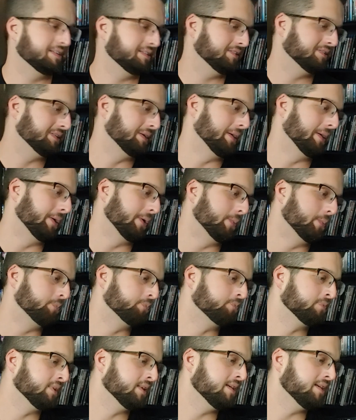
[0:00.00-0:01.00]
So
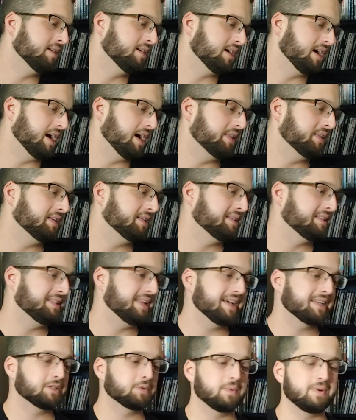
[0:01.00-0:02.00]
this
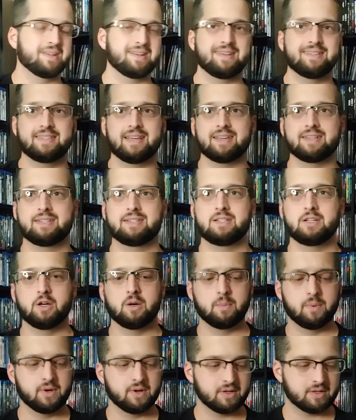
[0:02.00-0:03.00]
next one is a
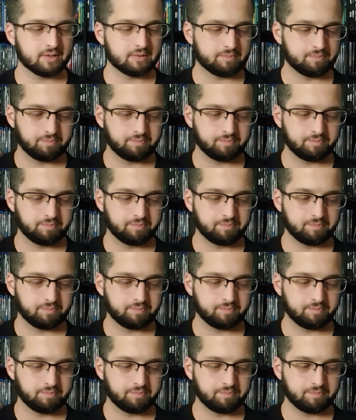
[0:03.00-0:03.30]
steelbook.